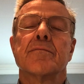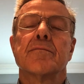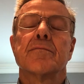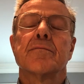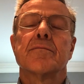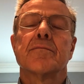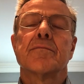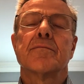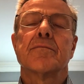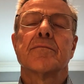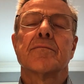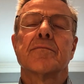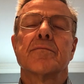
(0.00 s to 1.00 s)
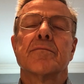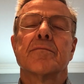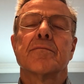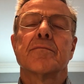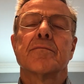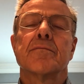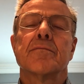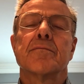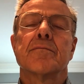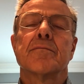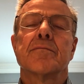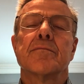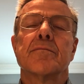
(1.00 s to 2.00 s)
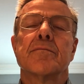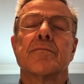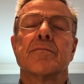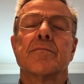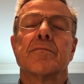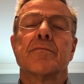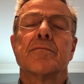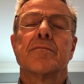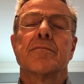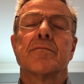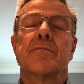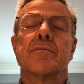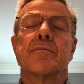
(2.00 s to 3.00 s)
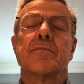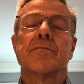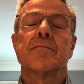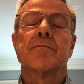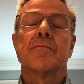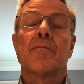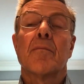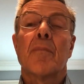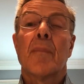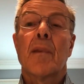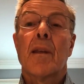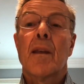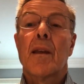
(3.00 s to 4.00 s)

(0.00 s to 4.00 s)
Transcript: (silence)